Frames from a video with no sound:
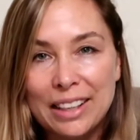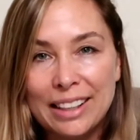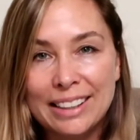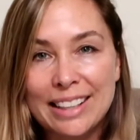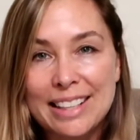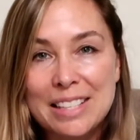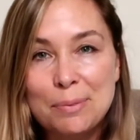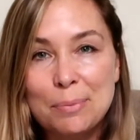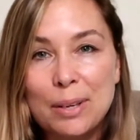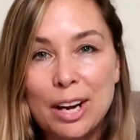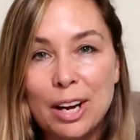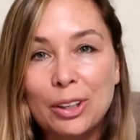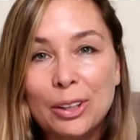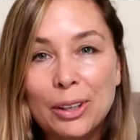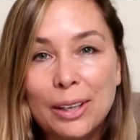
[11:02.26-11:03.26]
and get some
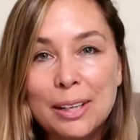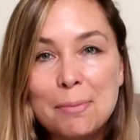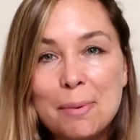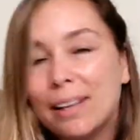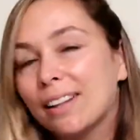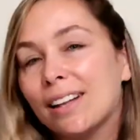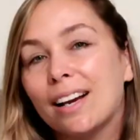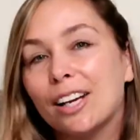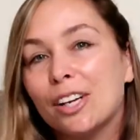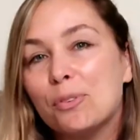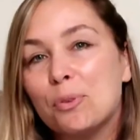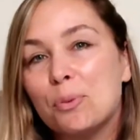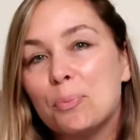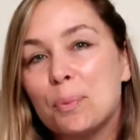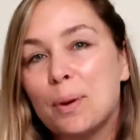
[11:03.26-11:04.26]
color into my
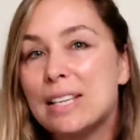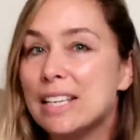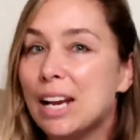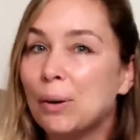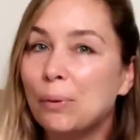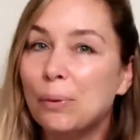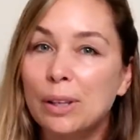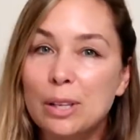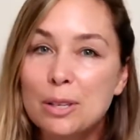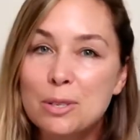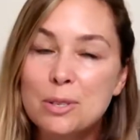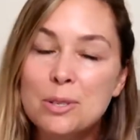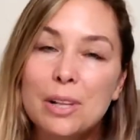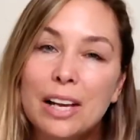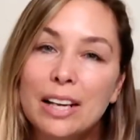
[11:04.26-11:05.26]
life, because I really
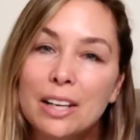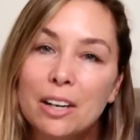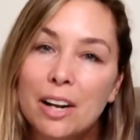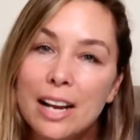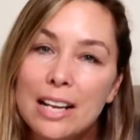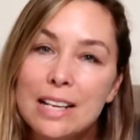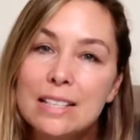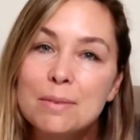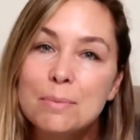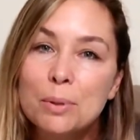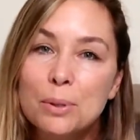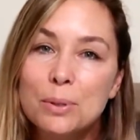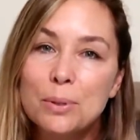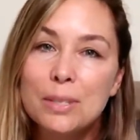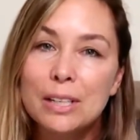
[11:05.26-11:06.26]
do like grays and
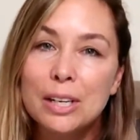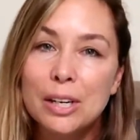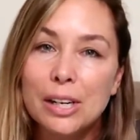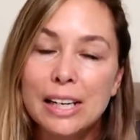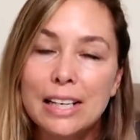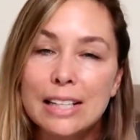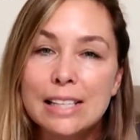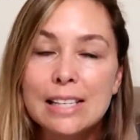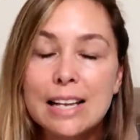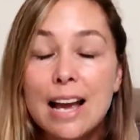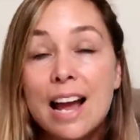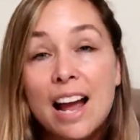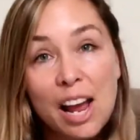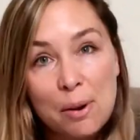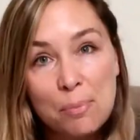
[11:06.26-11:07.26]
blues and greens
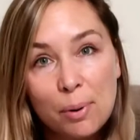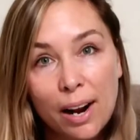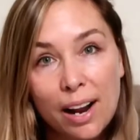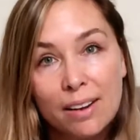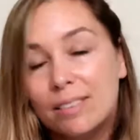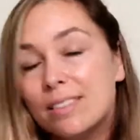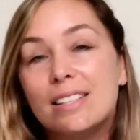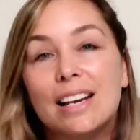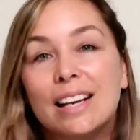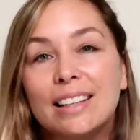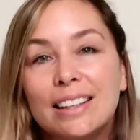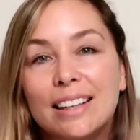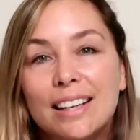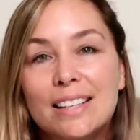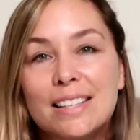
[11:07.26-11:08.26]
and browns, I
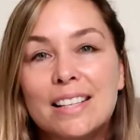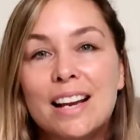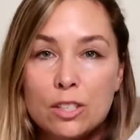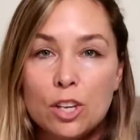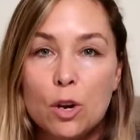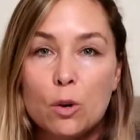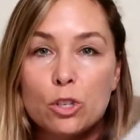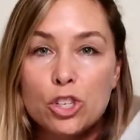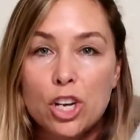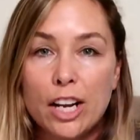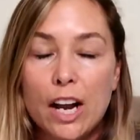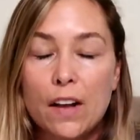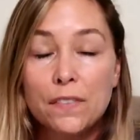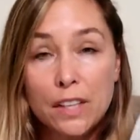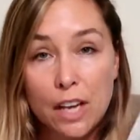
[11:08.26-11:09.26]
guess. So check
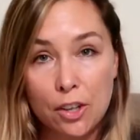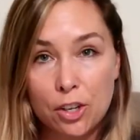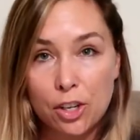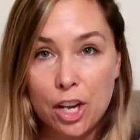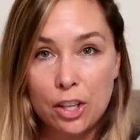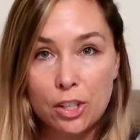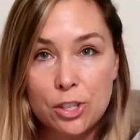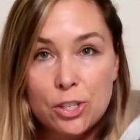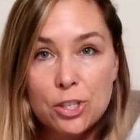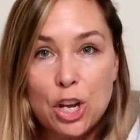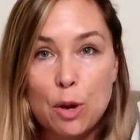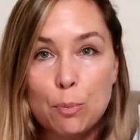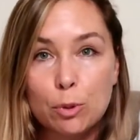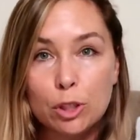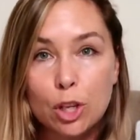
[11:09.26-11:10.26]
out the other colors
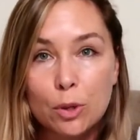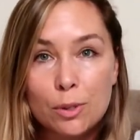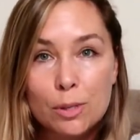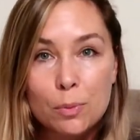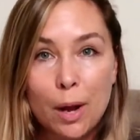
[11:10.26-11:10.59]
down below as